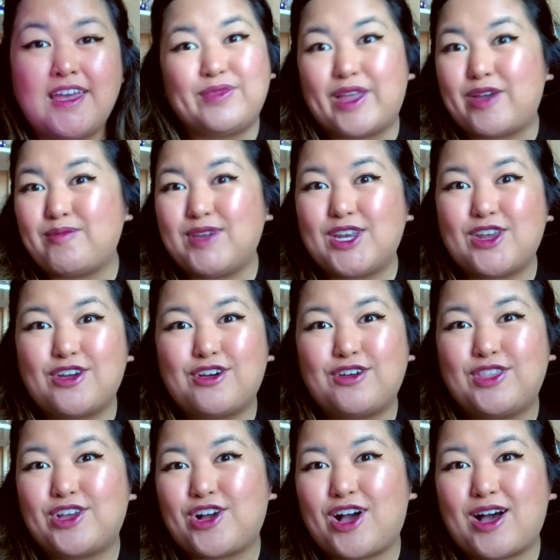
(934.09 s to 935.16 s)
Let me know
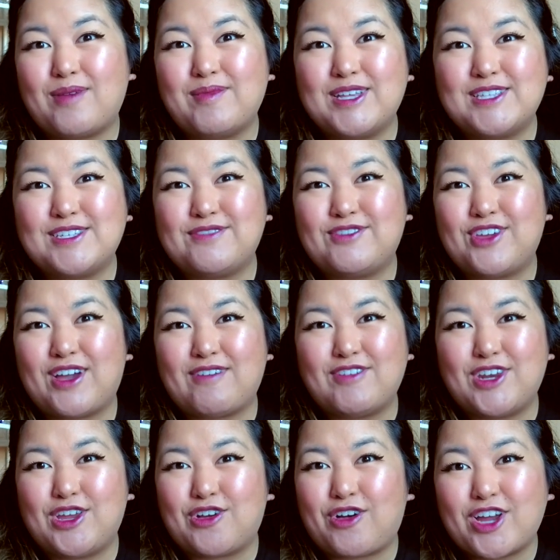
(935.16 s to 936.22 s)
in the comments if you have
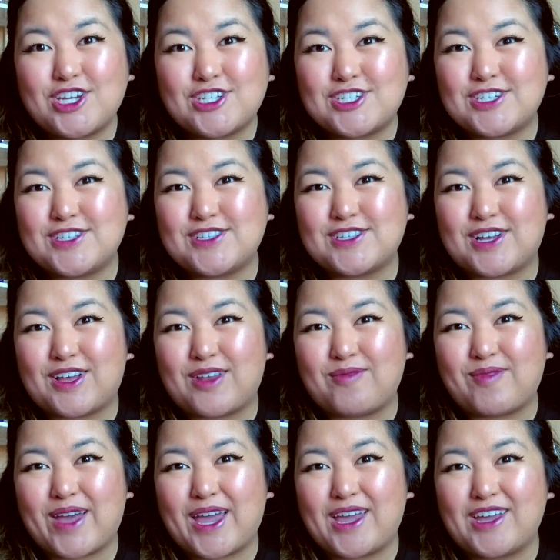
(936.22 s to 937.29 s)
any questions on
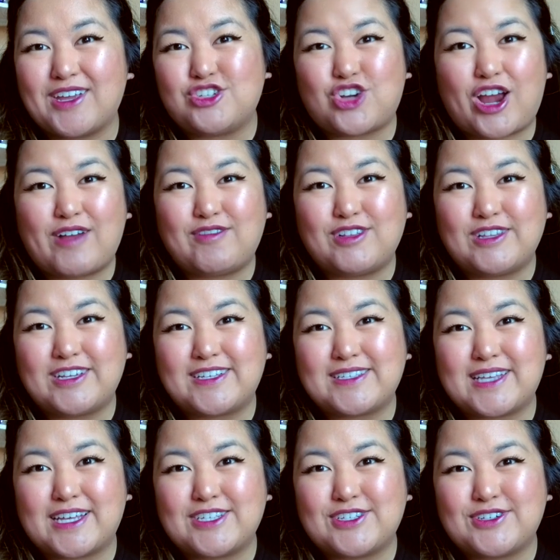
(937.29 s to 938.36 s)
my travel
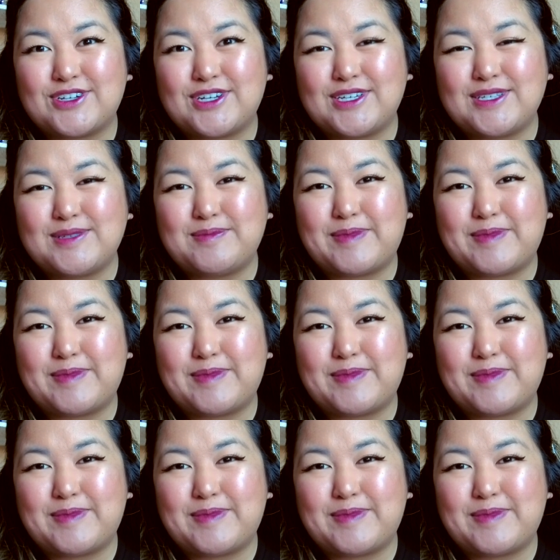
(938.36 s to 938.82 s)
accessories,